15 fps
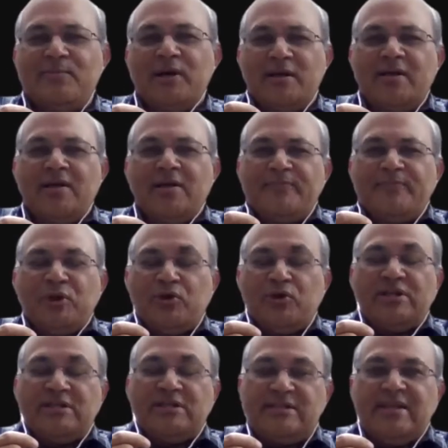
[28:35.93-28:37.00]
But you
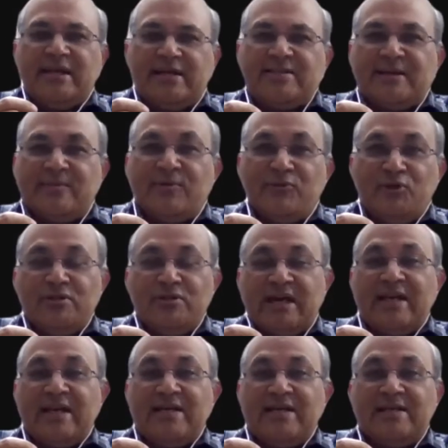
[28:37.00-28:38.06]
can see that some of those
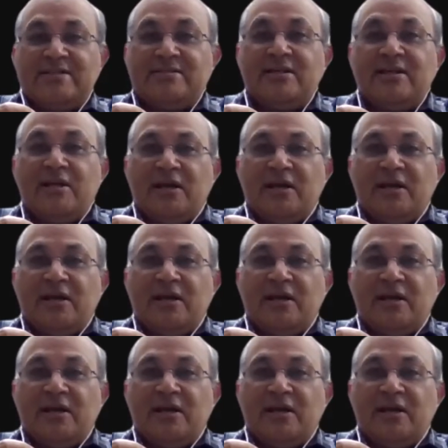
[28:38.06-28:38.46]
ideas,